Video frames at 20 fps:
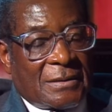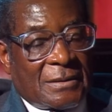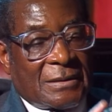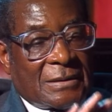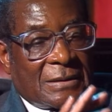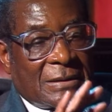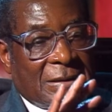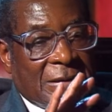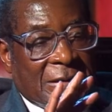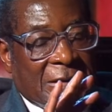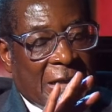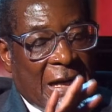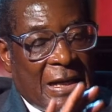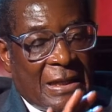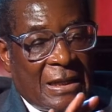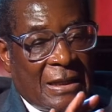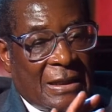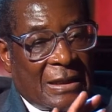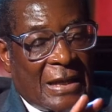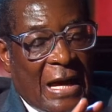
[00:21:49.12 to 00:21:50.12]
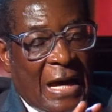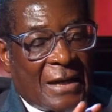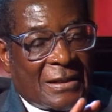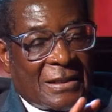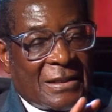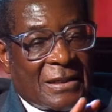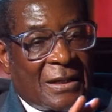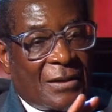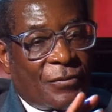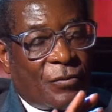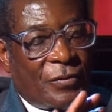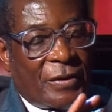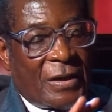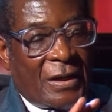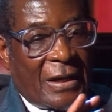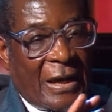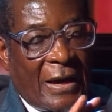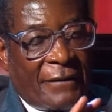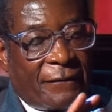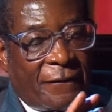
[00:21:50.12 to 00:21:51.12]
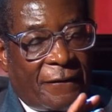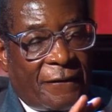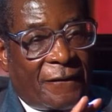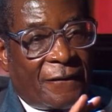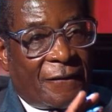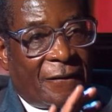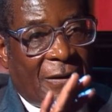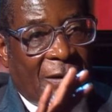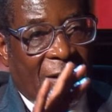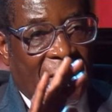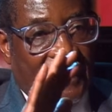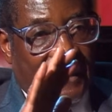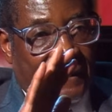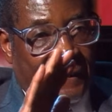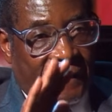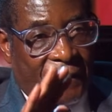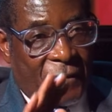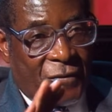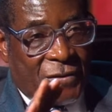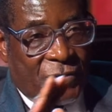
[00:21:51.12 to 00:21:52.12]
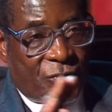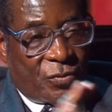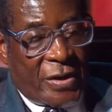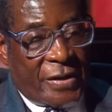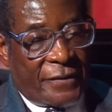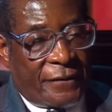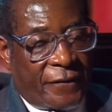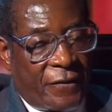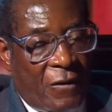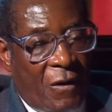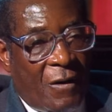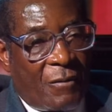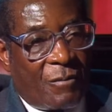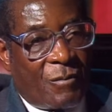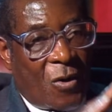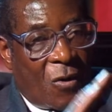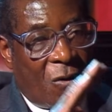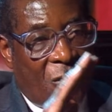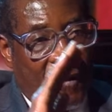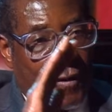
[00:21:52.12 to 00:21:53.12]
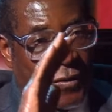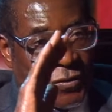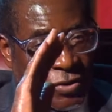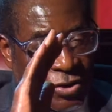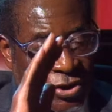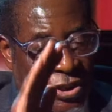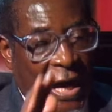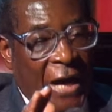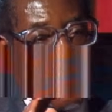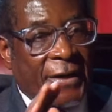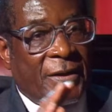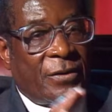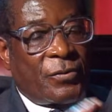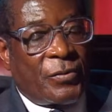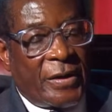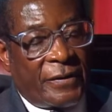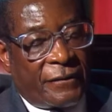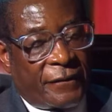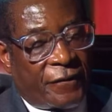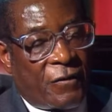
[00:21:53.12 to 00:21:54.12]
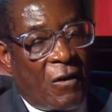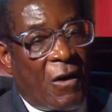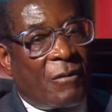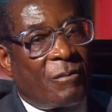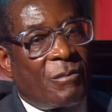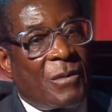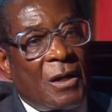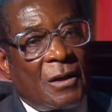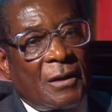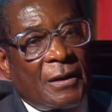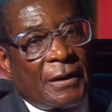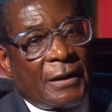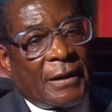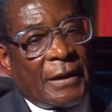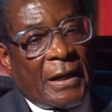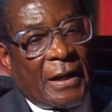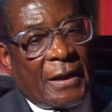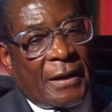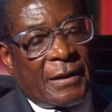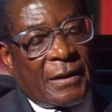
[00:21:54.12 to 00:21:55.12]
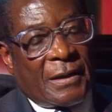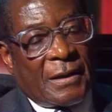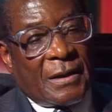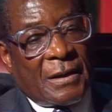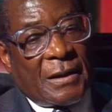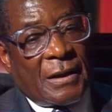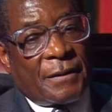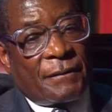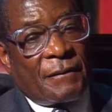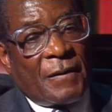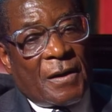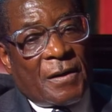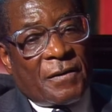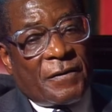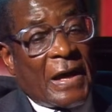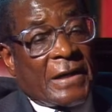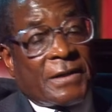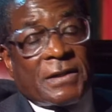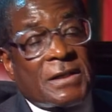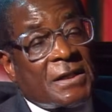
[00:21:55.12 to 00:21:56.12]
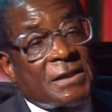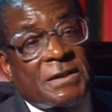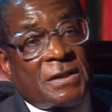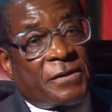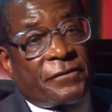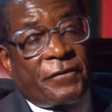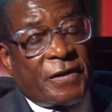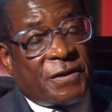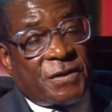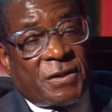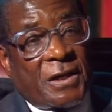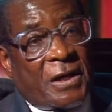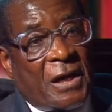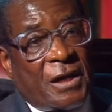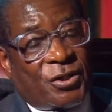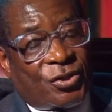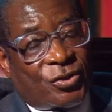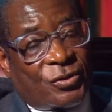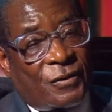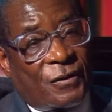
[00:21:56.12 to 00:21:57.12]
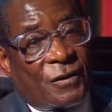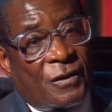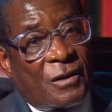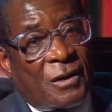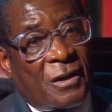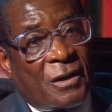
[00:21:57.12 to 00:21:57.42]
nothing that we have fought away from or shied away from, and that needs investigation.